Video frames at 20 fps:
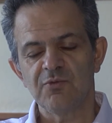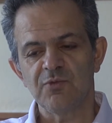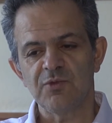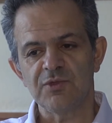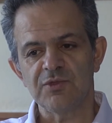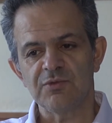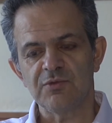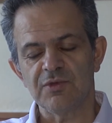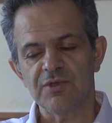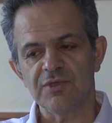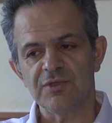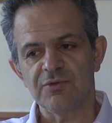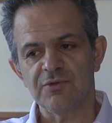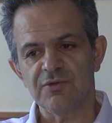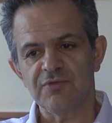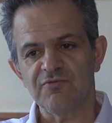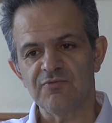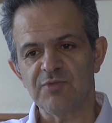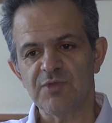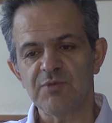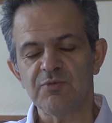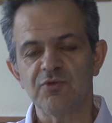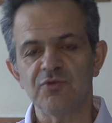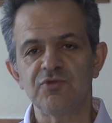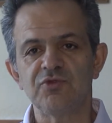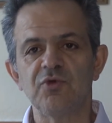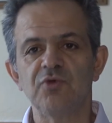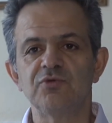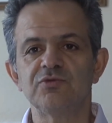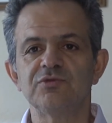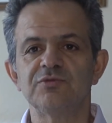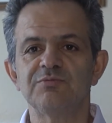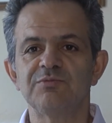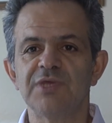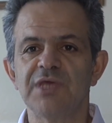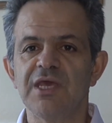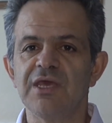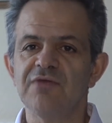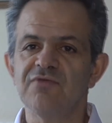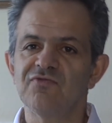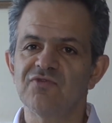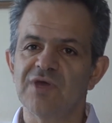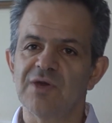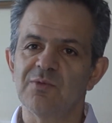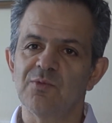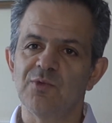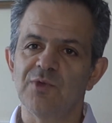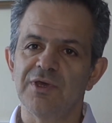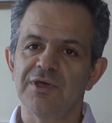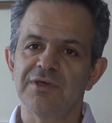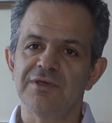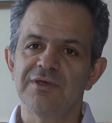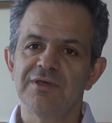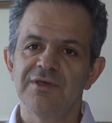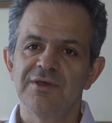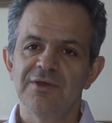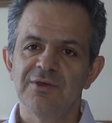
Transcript: if people don't behave that way,